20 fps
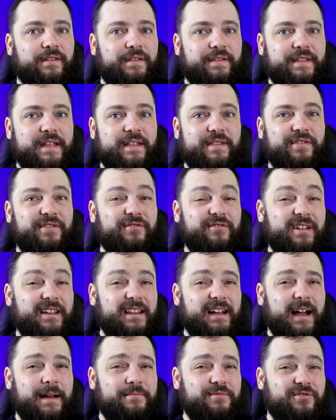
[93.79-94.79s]
than 3
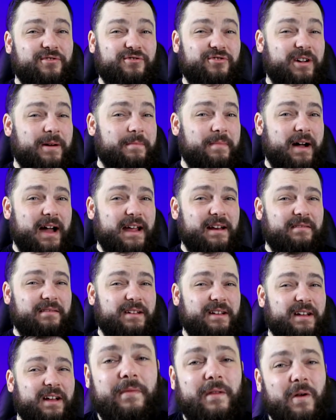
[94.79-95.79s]
times your jump height.
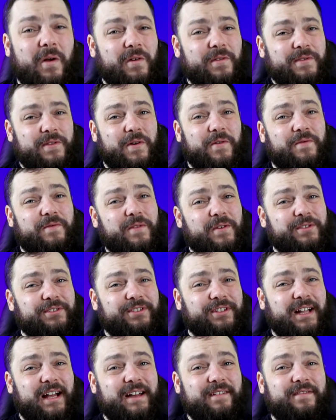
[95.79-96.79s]
Also,
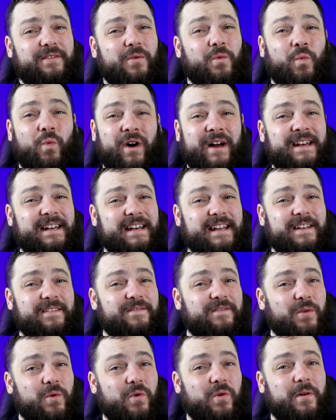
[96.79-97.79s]
false life,
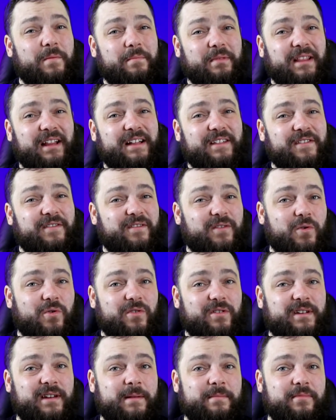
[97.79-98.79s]
1d4 plus
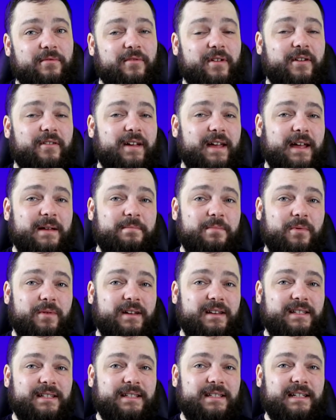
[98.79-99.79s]
4 temporary hit
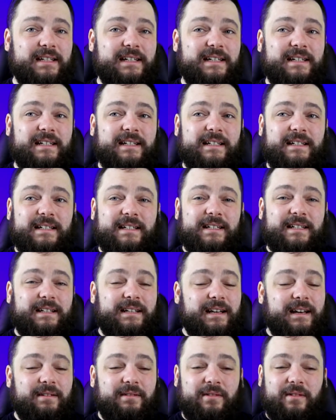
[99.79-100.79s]
points.
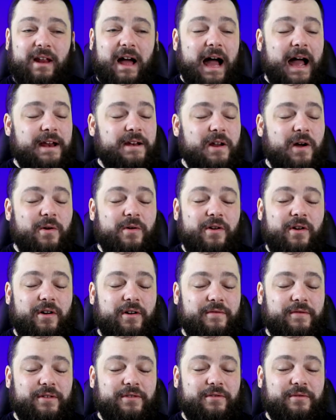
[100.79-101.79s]
I know an
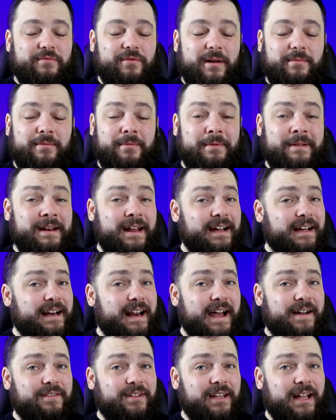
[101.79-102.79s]
Artificer's probably not going to
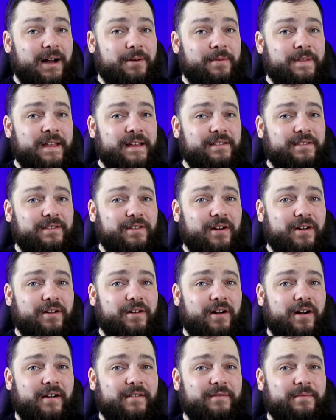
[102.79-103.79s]
have a lot when they start
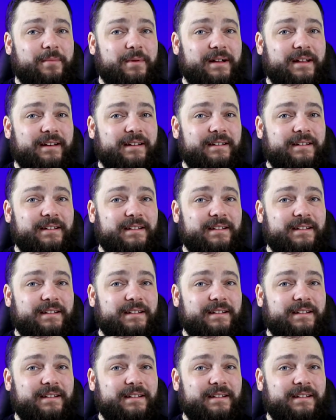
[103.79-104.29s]
off, but